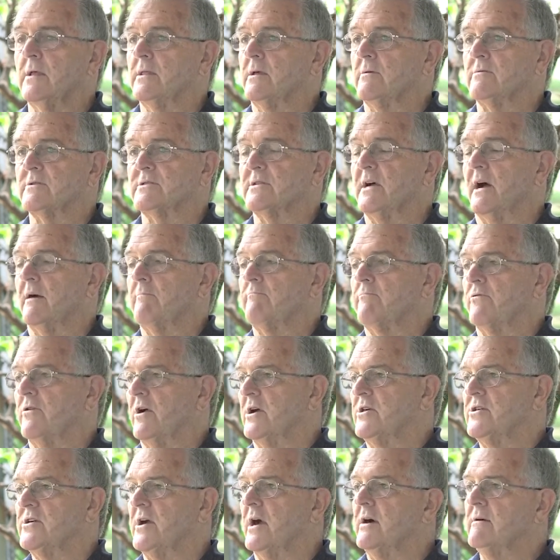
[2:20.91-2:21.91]
There was no
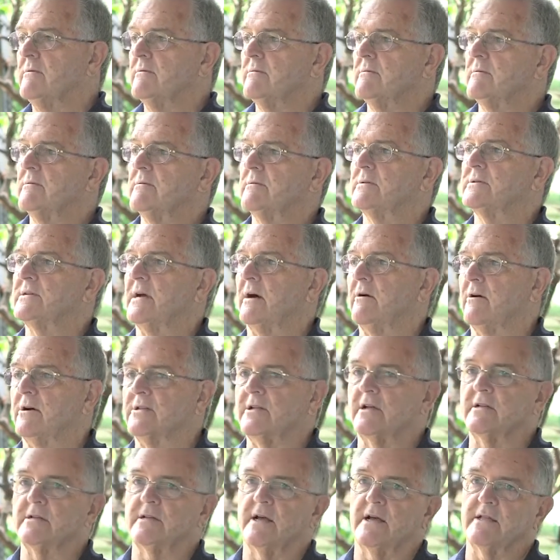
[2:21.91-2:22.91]
pressure, so
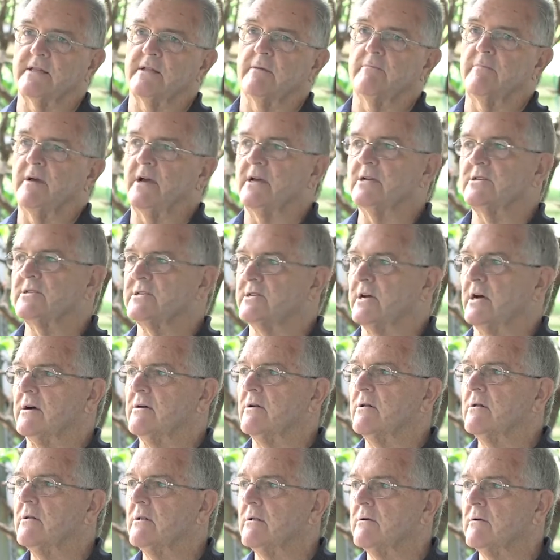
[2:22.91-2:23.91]
I didn't get the big
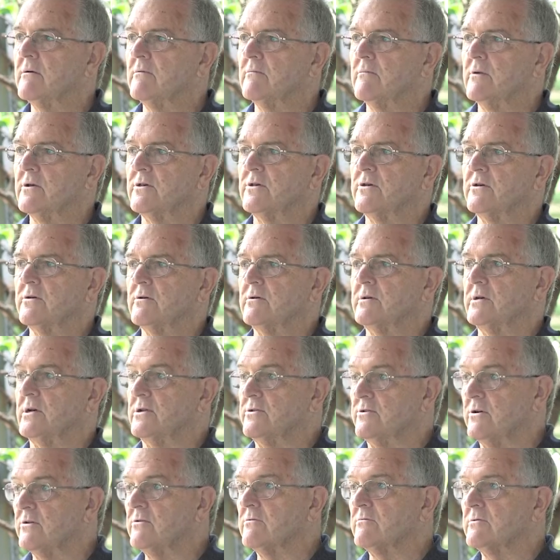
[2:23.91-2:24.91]
sell, which
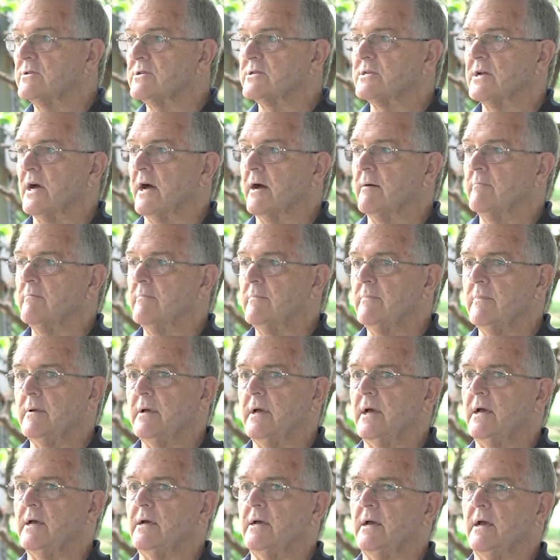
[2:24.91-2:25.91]
you do with some.
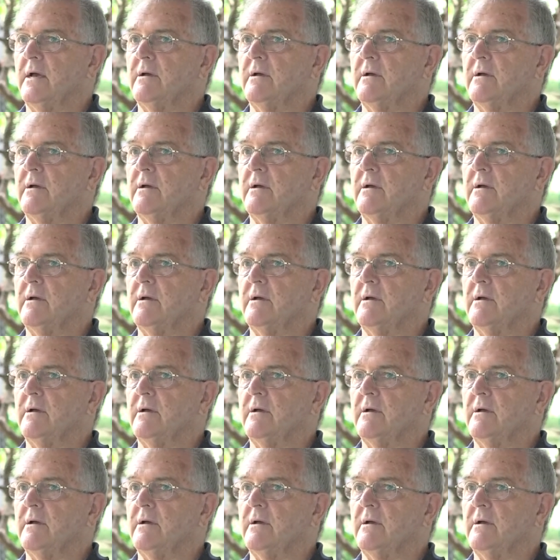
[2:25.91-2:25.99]
Sure.